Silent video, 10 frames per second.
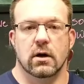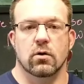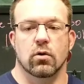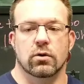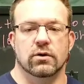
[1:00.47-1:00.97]
in
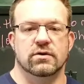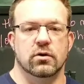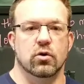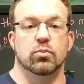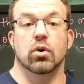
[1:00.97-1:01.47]
order
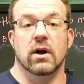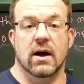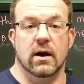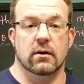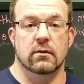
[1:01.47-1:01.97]
to put
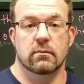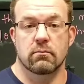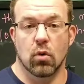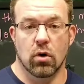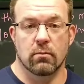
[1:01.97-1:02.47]
on
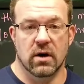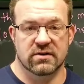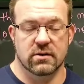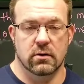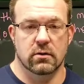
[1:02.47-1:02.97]
more
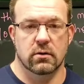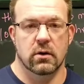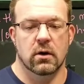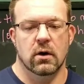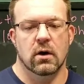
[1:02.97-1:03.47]
muscle,
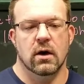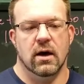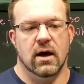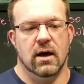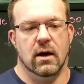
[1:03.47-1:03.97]

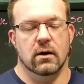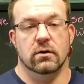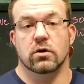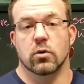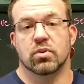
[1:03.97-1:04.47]

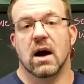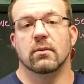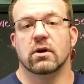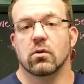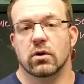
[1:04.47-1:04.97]
and you're
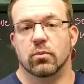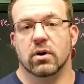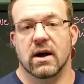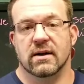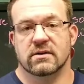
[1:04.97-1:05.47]
probably going to
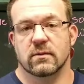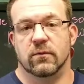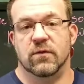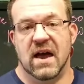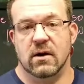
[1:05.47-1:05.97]
put on some
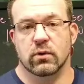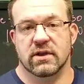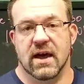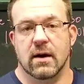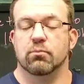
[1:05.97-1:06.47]
fat with
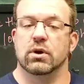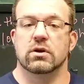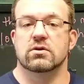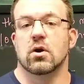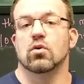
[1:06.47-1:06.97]
that, but
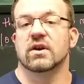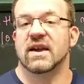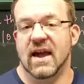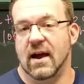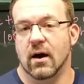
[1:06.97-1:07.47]
you don't
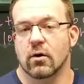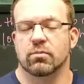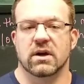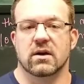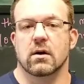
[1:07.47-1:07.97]
care
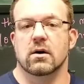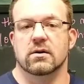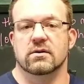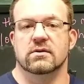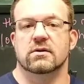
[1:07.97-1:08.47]

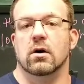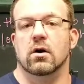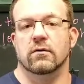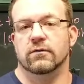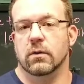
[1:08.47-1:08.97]
because
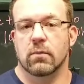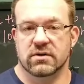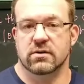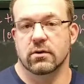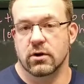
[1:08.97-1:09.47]
of the
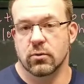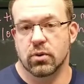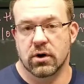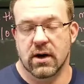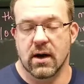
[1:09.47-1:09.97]
muscle that you're
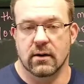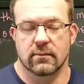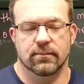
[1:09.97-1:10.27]
putting on.